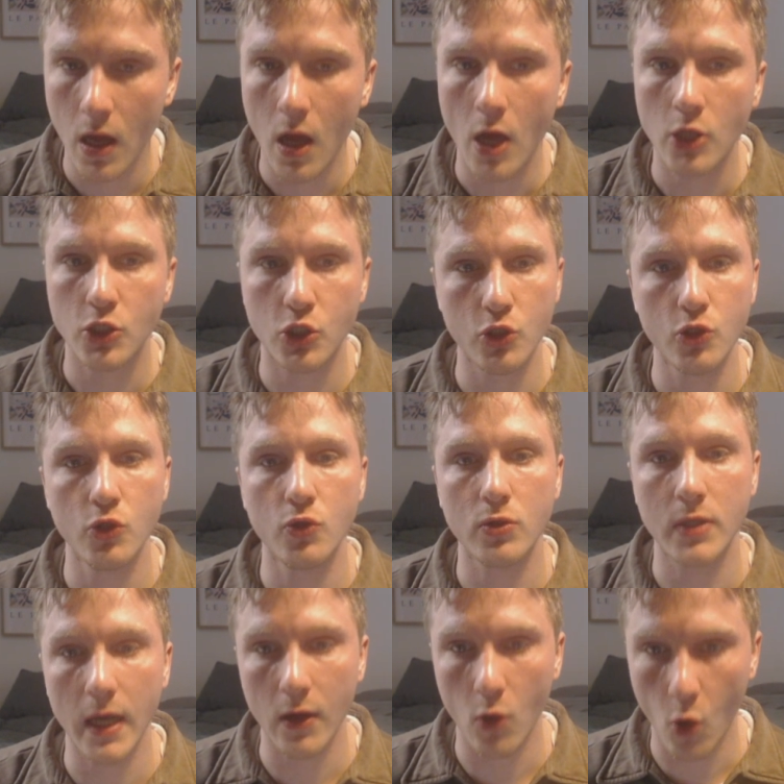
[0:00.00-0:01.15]
to
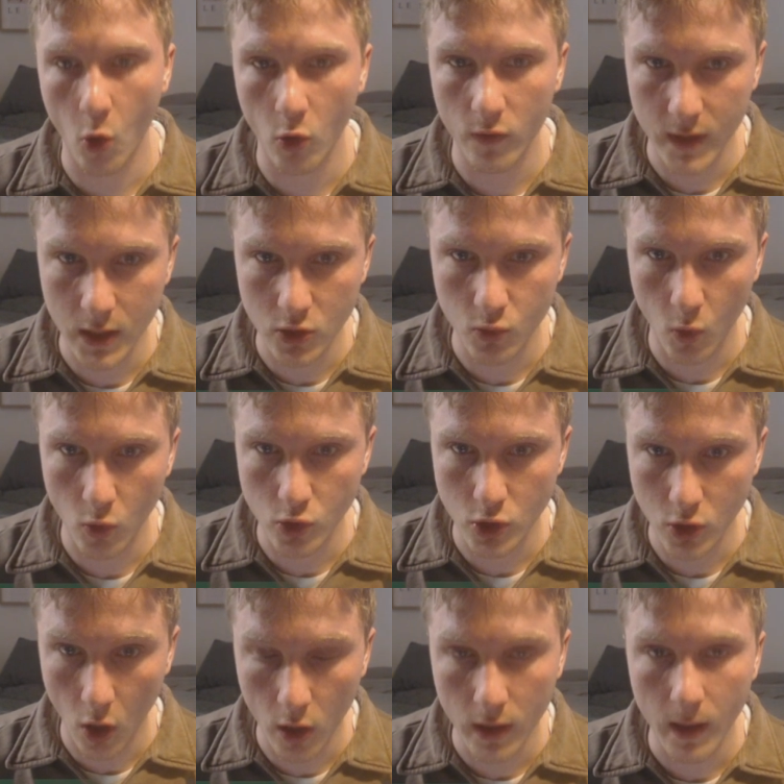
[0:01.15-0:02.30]
get all of these walls
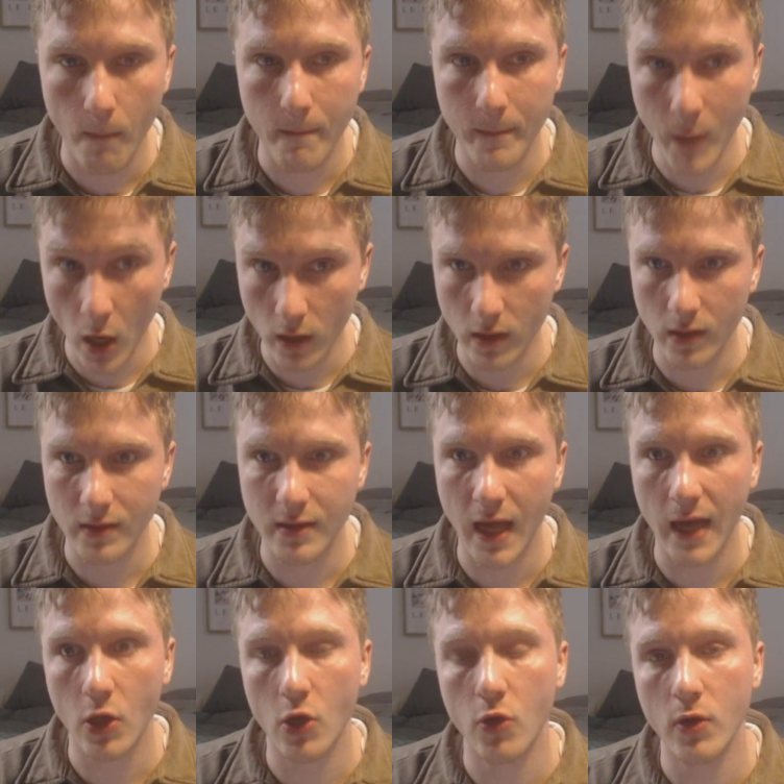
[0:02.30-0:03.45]
done. But
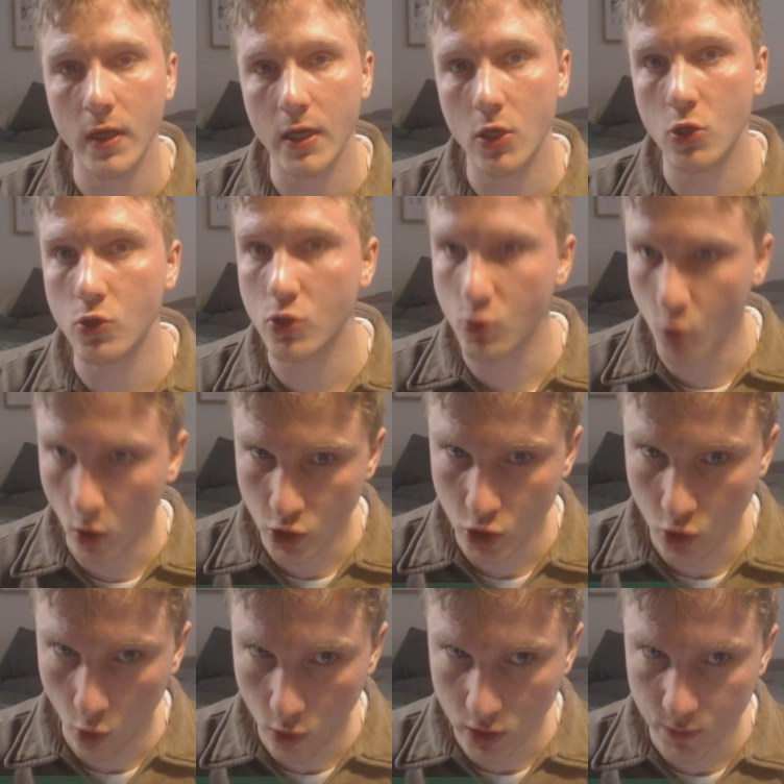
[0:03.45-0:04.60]
that only includes 1
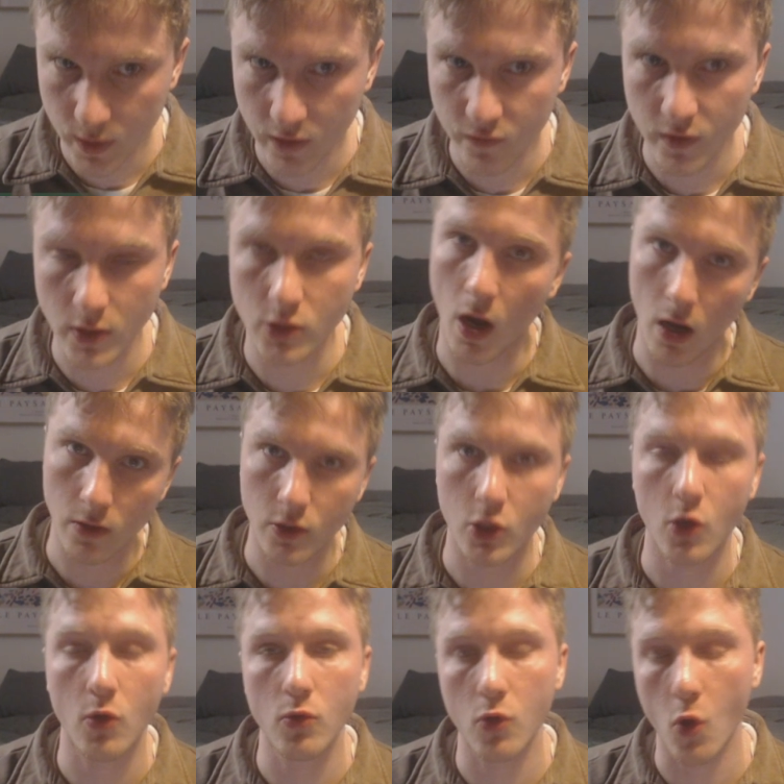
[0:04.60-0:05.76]
storage being filled, so either
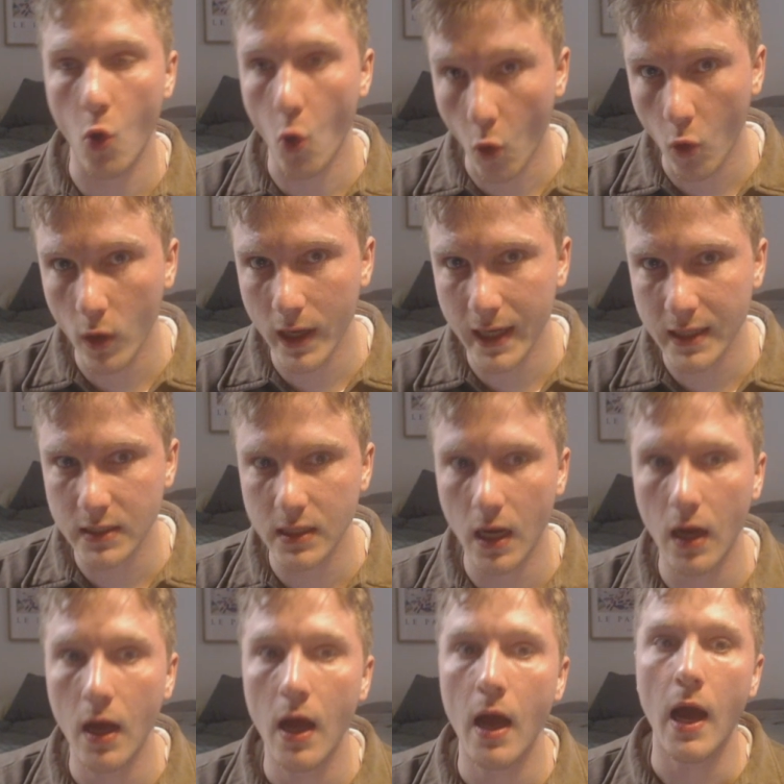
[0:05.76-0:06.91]
gold or elixir.